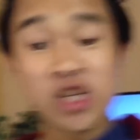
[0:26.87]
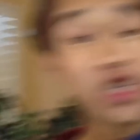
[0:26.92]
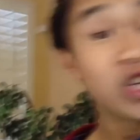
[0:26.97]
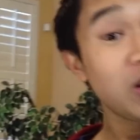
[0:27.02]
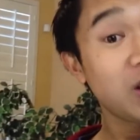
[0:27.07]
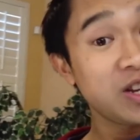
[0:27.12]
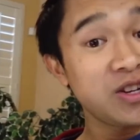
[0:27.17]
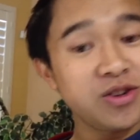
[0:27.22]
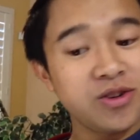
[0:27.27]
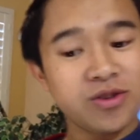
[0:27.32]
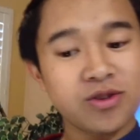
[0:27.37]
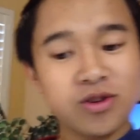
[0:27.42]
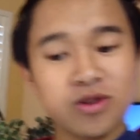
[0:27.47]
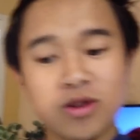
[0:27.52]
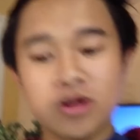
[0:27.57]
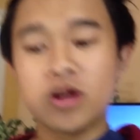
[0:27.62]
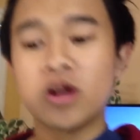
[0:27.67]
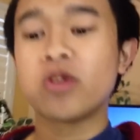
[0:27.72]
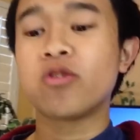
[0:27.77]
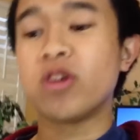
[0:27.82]
chicken
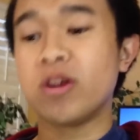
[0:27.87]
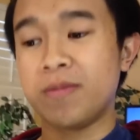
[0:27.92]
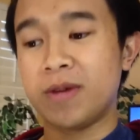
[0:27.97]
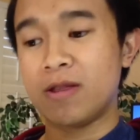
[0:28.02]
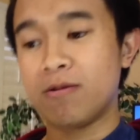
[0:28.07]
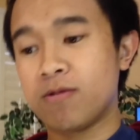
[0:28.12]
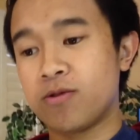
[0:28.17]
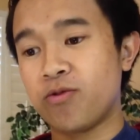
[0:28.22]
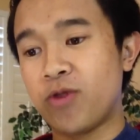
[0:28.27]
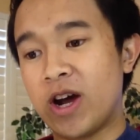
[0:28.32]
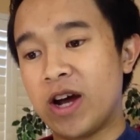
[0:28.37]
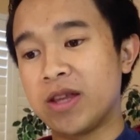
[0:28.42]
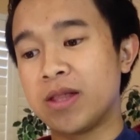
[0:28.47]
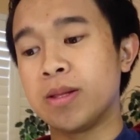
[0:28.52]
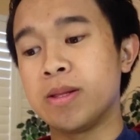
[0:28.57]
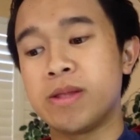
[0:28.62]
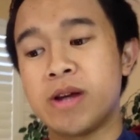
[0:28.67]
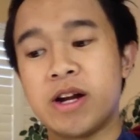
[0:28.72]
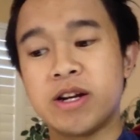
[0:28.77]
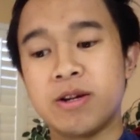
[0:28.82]
noodle, onion with rice,
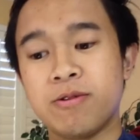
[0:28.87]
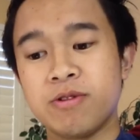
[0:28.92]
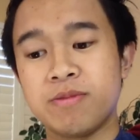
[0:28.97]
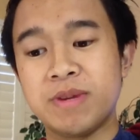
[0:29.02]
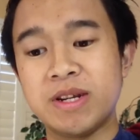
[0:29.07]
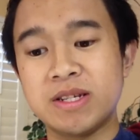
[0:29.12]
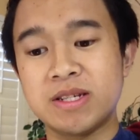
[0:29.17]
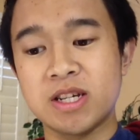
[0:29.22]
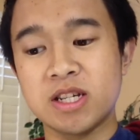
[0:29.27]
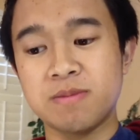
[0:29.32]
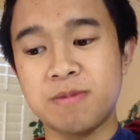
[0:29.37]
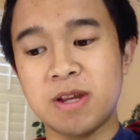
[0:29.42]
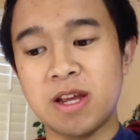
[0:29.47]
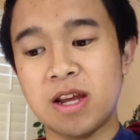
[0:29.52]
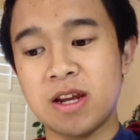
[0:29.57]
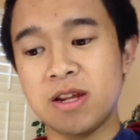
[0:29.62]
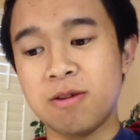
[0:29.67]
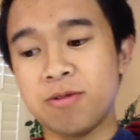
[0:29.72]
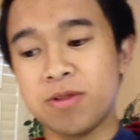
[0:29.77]
lasagna with meat sauce, spaghetti